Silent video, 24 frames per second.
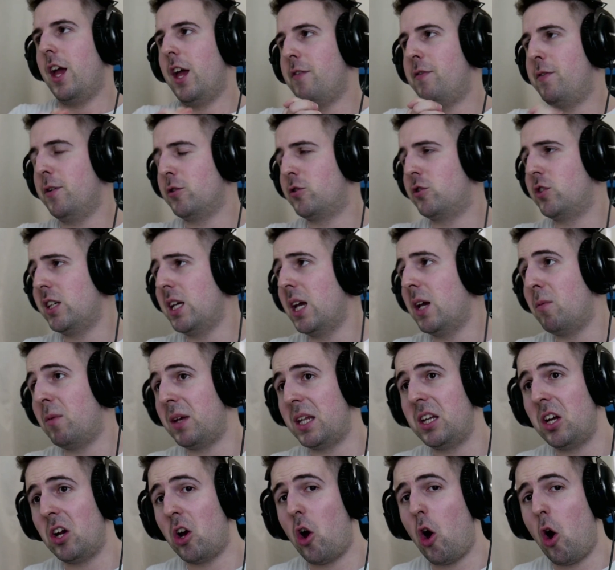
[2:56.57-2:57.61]
If you see a
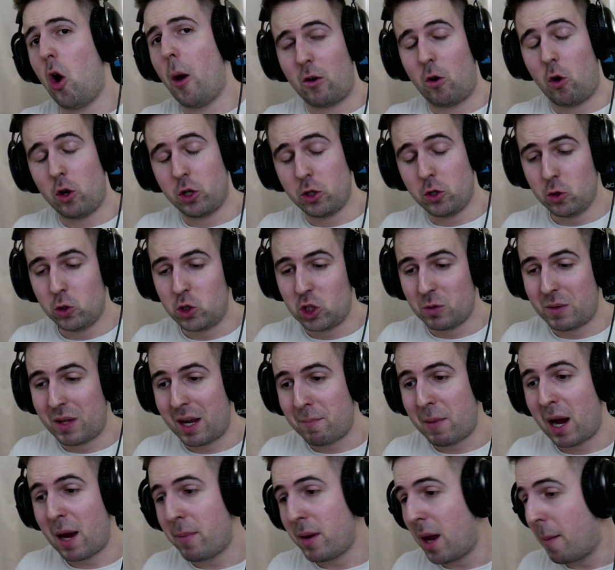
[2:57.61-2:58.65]
video on YouTube, there
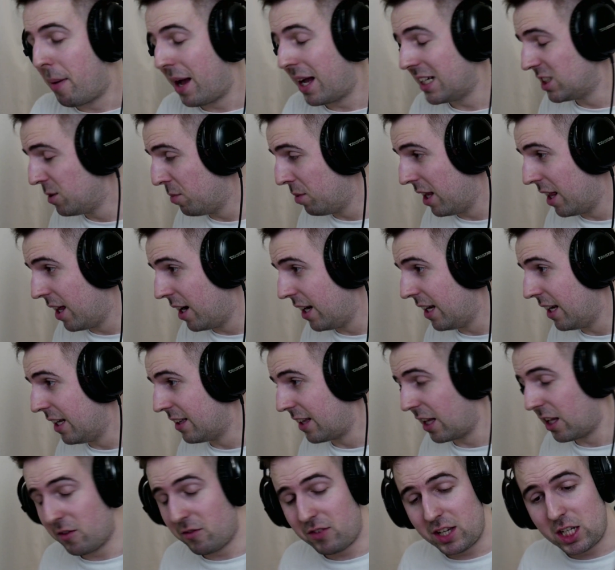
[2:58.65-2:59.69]
might be a possibility that
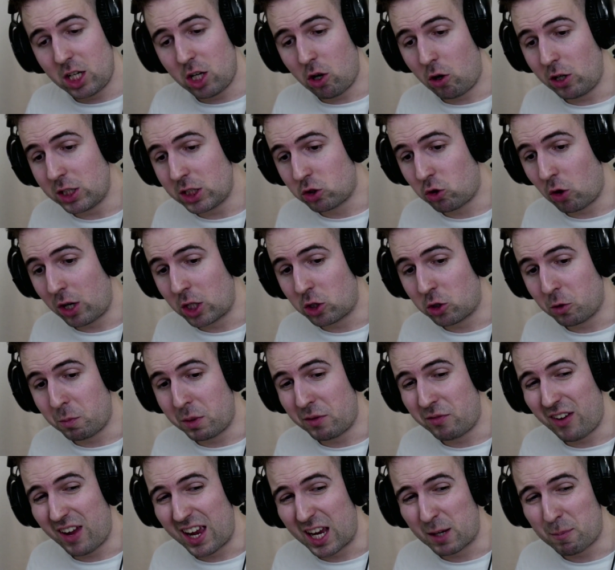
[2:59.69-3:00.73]
the video is going to be
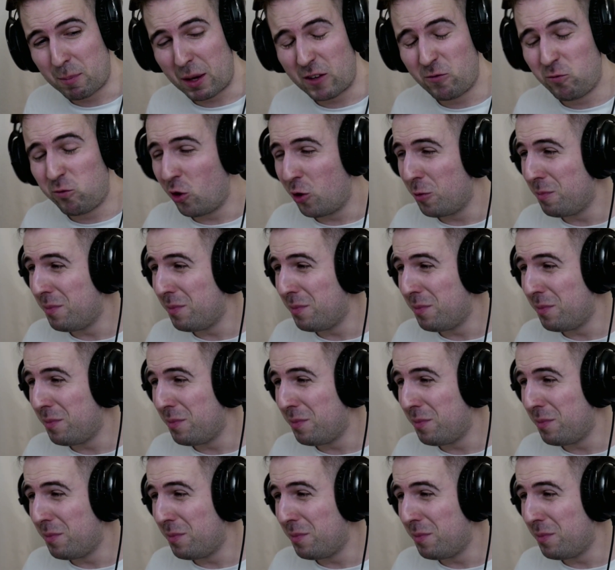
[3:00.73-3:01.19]
fake. But for